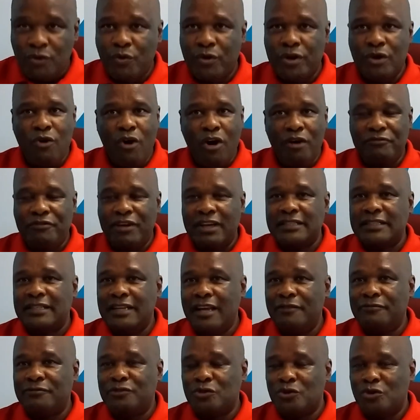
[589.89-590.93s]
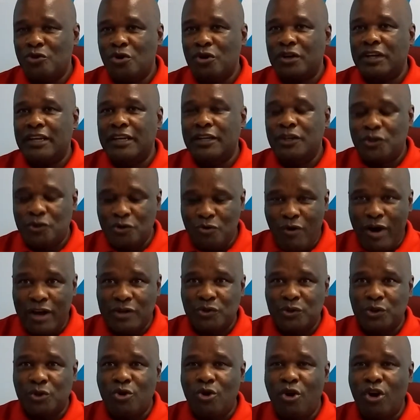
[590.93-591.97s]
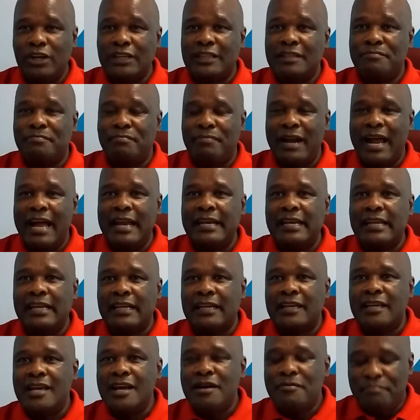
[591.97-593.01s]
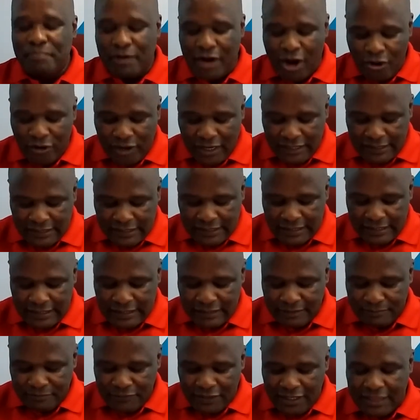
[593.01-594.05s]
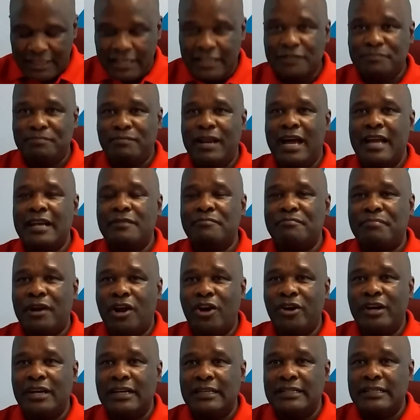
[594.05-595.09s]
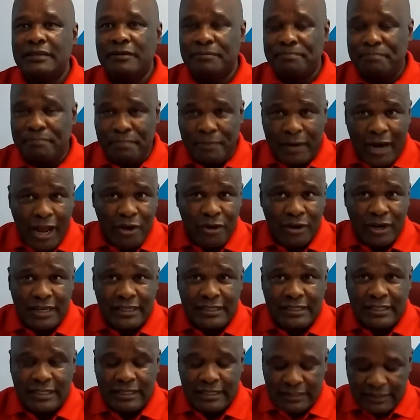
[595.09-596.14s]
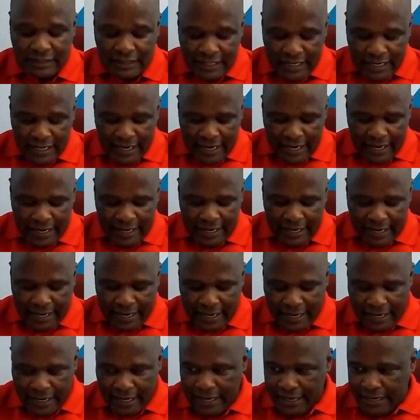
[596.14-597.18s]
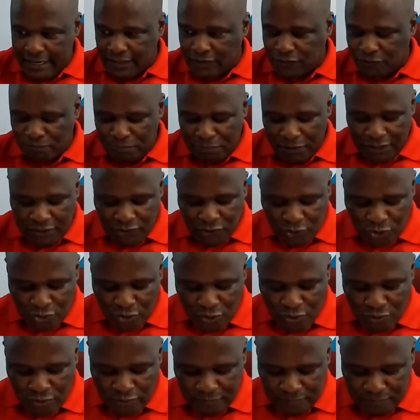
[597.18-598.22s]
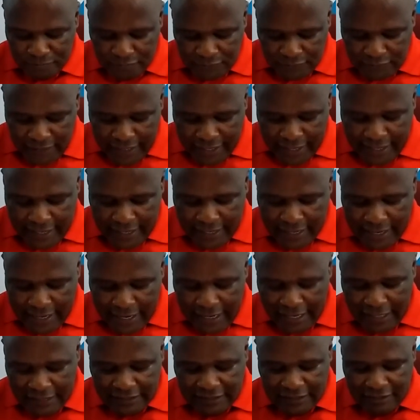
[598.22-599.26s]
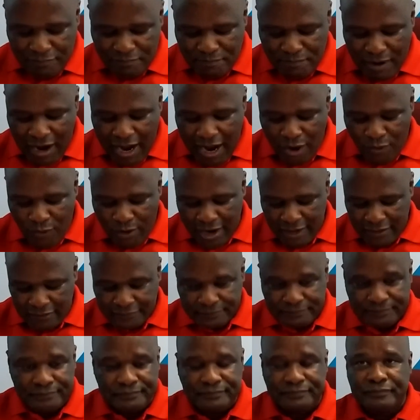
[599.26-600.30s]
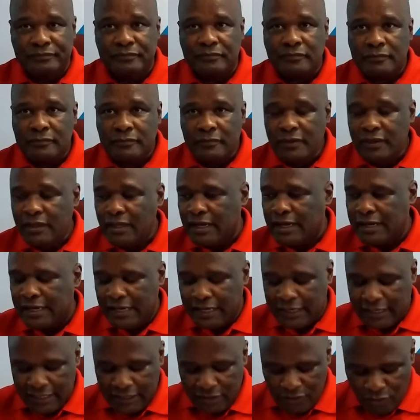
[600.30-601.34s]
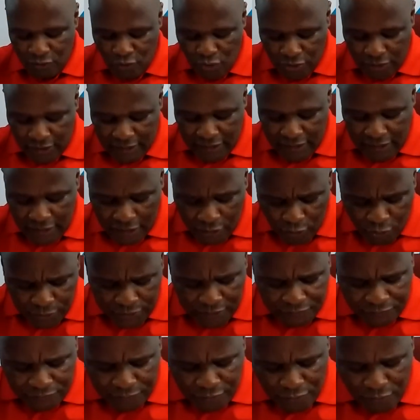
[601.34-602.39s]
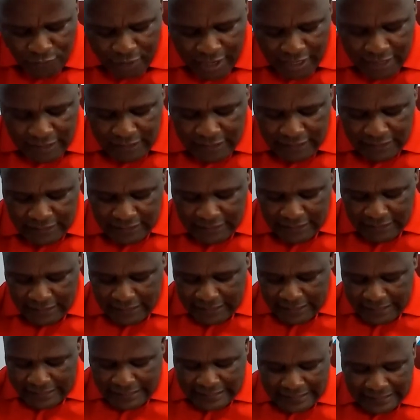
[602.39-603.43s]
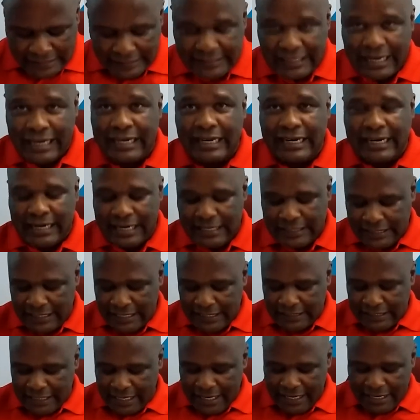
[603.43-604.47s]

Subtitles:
We obviously have to look into what we call the planning priorities. These planning priorities speaks to electric power, liquid fuel, integrated